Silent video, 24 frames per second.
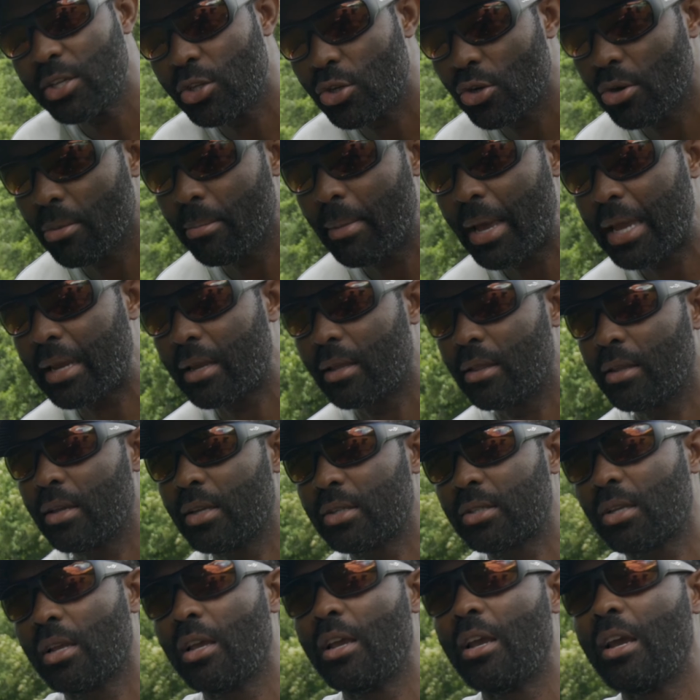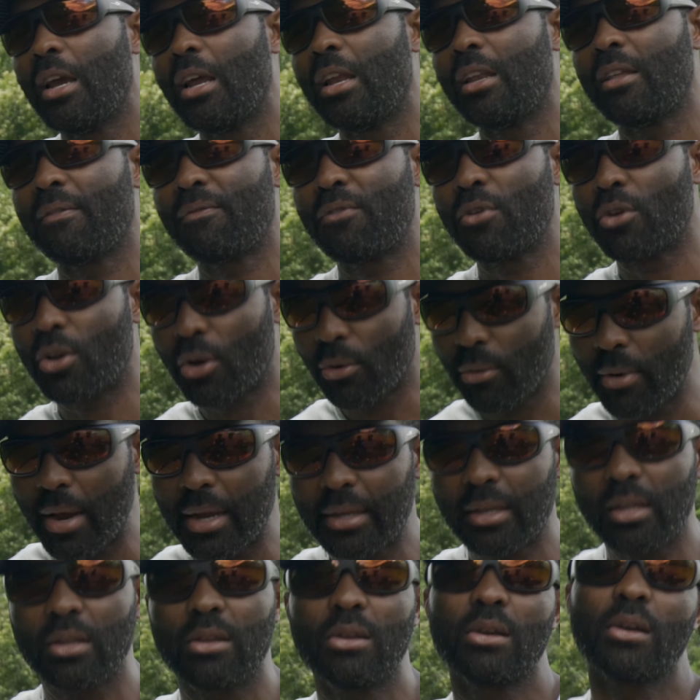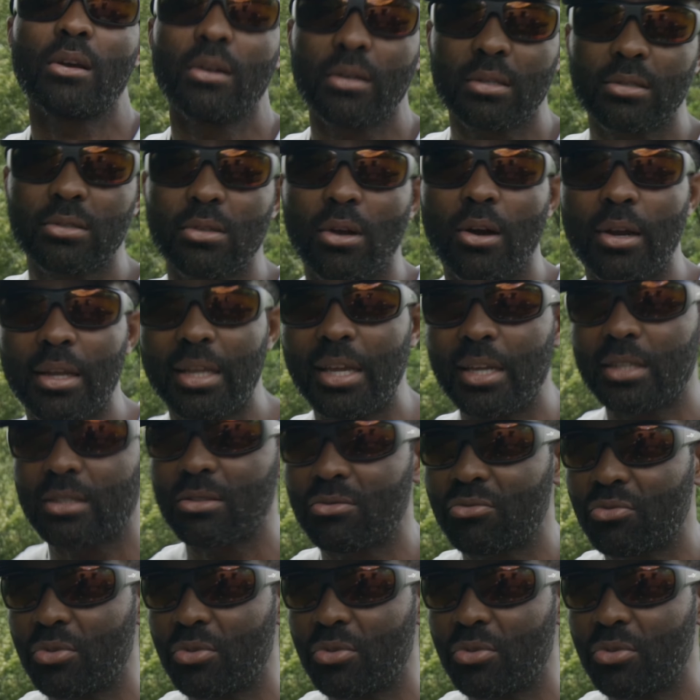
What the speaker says: you're making this, and if you correct it, you're gonna start catching